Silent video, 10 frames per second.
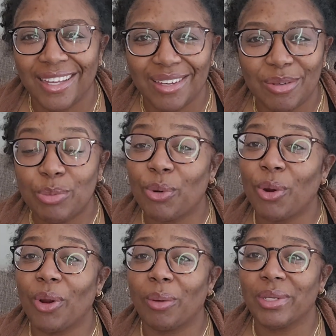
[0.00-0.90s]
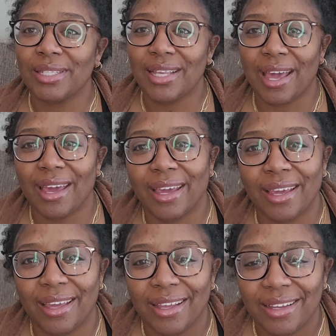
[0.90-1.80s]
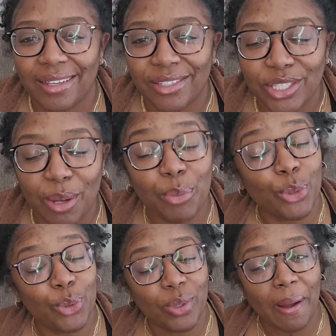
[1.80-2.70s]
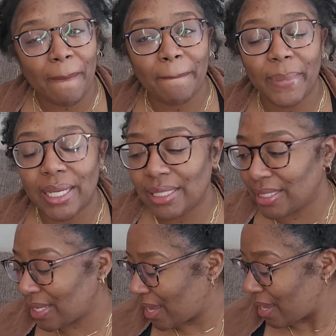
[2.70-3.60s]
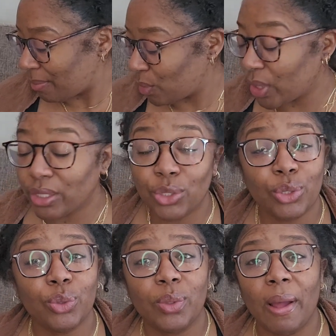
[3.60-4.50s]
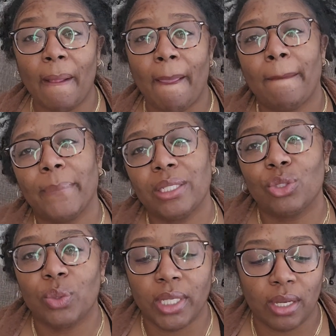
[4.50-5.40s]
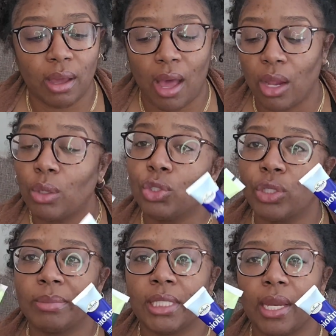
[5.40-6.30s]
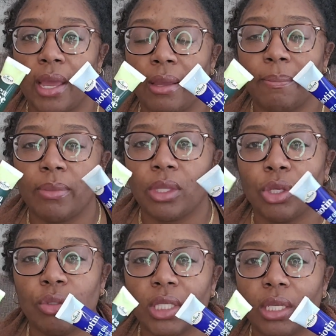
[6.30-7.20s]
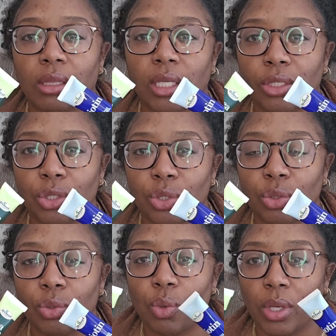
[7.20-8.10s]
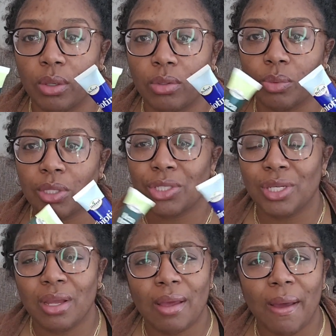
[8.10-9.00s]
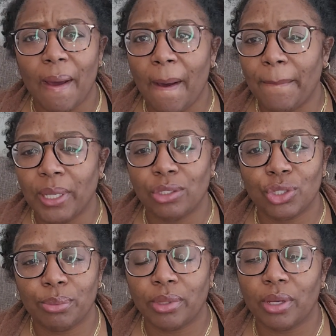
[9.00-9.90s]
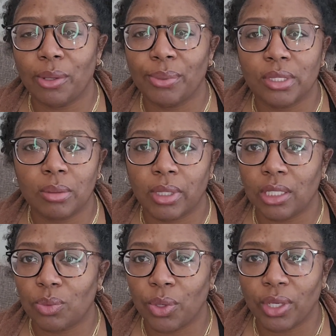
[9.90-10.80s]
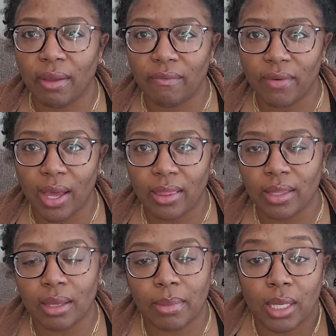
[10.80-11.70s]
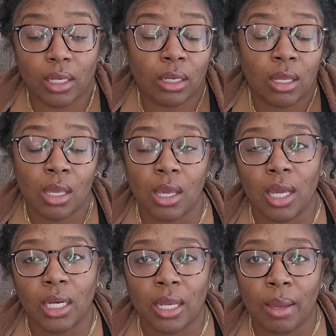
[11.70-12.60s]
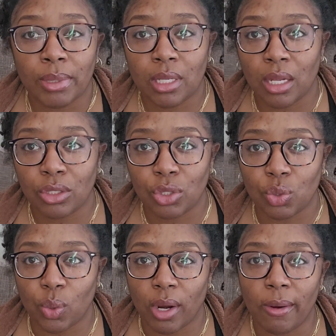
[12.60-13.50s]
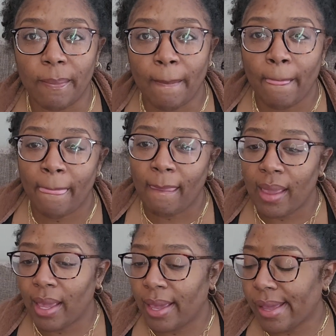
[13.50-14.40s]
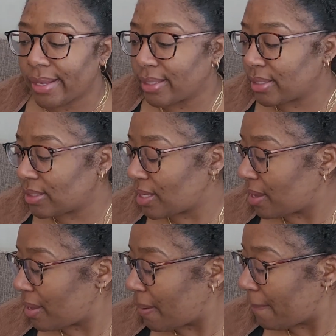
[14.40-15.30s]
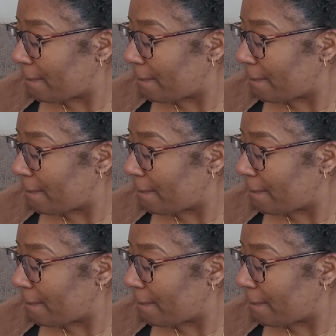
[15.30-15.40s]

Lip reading: was programmed to say shampoo, but I am going to be doing a hot oil treatment today using these two oils, which I'll picture below, put some links where you can find them in any Amazon store. And I'm